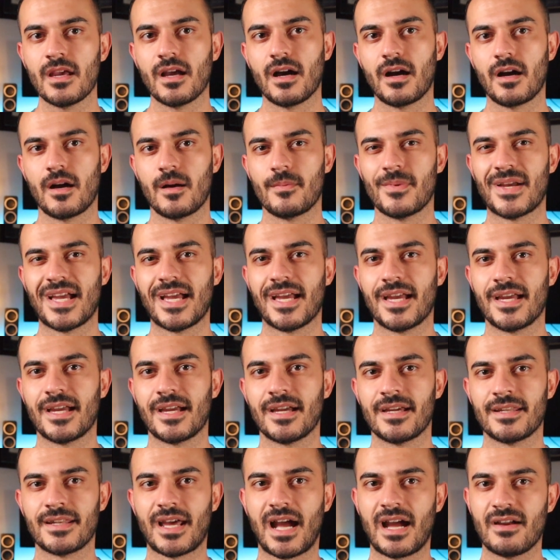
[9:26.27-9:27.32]

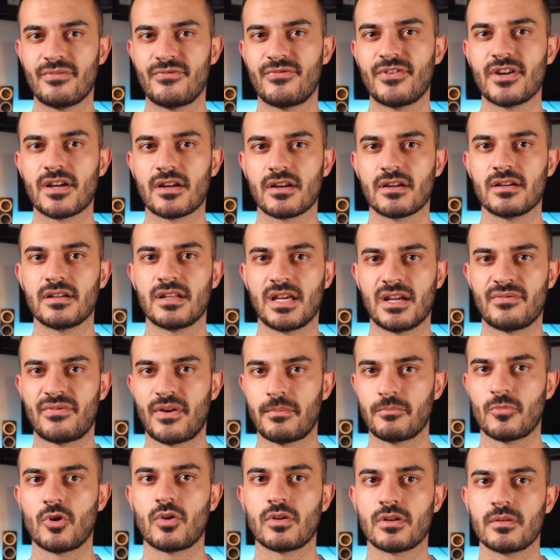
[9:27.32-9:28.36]
and I figured if
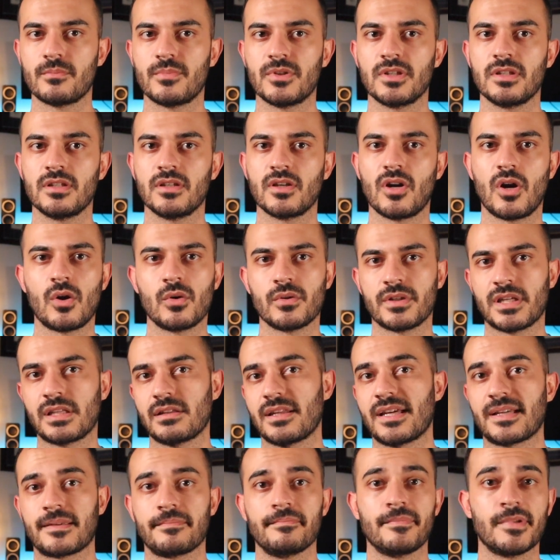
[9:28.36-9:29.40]
I'm going to be owning
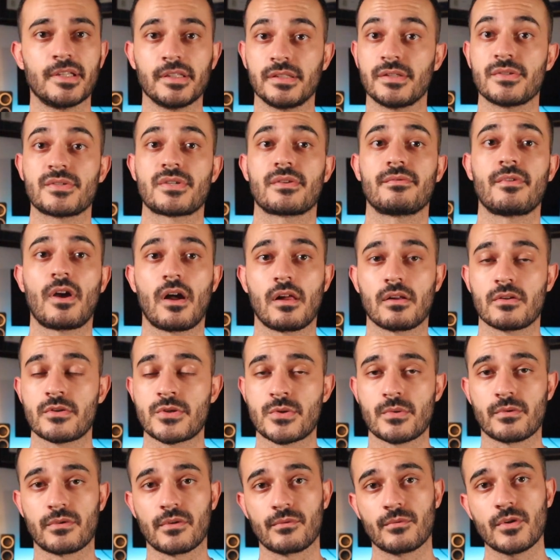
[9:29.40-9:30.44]
millions of dollars
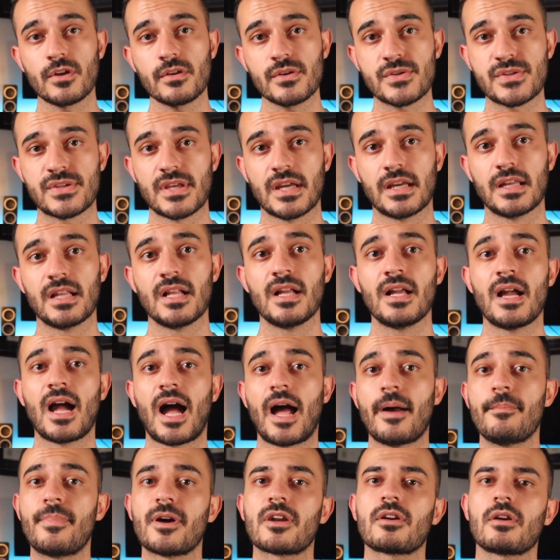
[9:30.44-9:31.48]
worth of real estate,
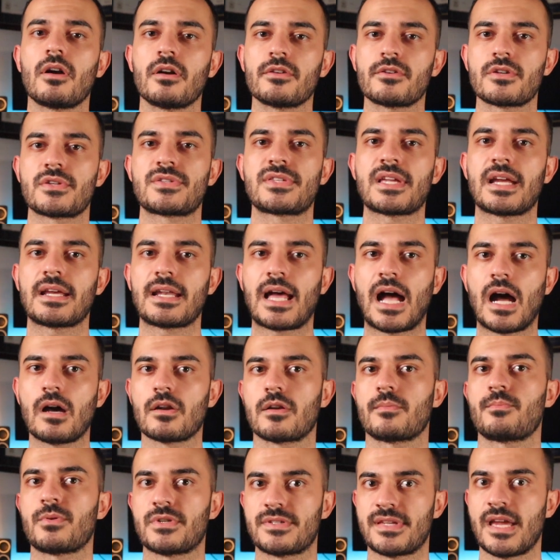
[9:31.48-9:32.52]
I better understand how to
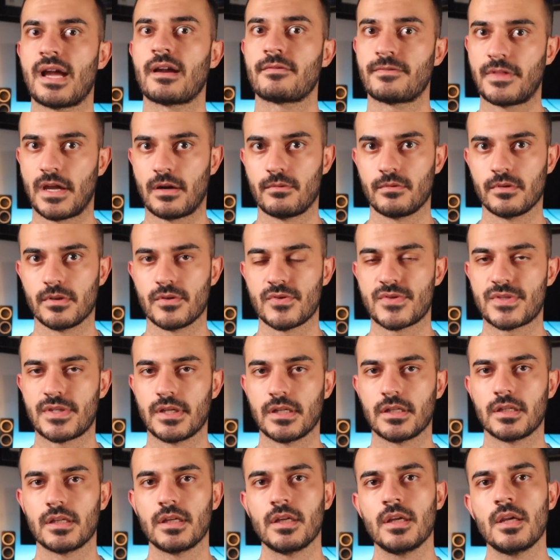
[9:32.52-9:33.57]
protect that real
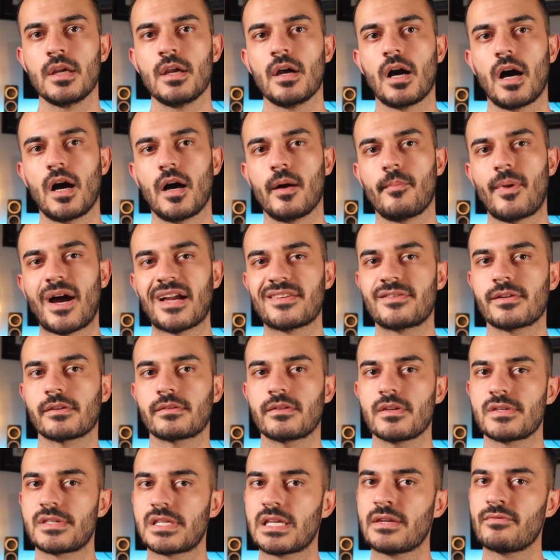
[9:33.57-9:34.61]
estate. I took
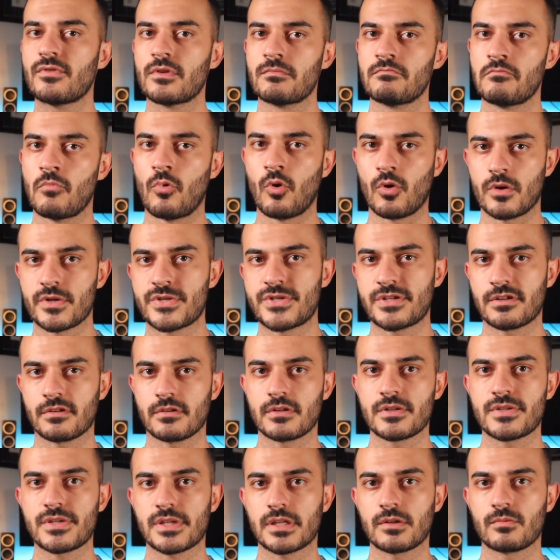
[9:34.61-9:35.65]
this even more
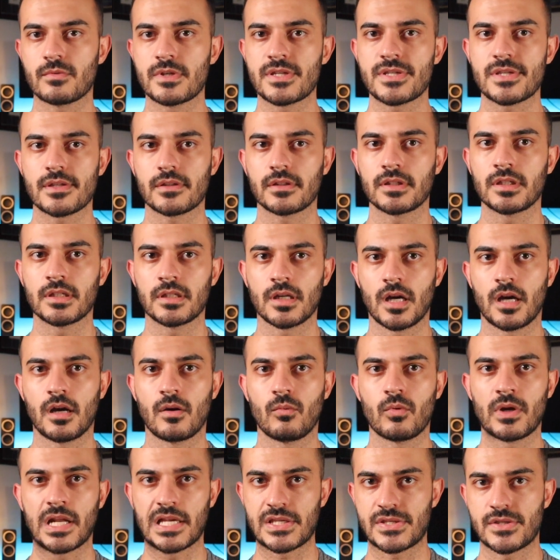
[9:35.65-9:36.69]
seriously recently
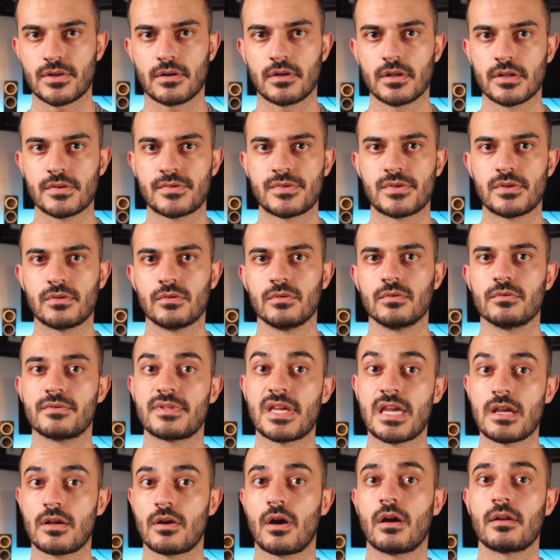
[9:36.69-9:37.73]
when I started to
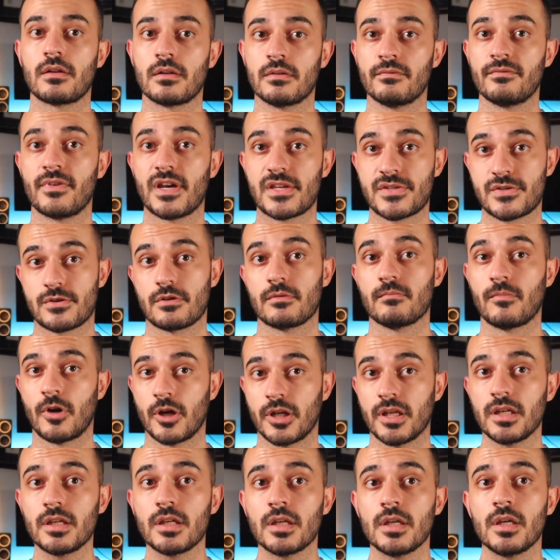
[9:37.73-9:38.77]
take on investor
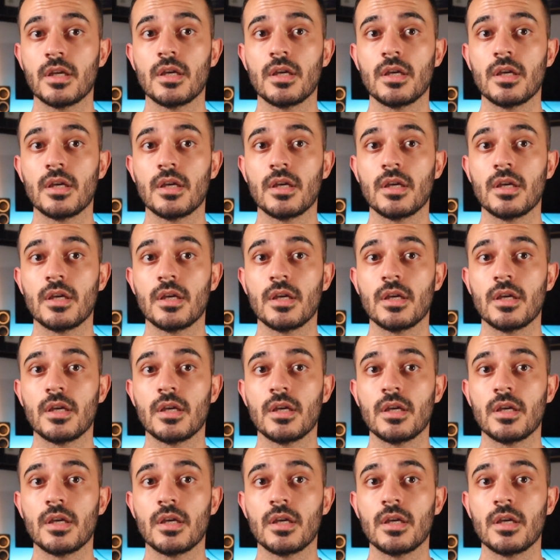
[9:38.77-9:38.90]
money.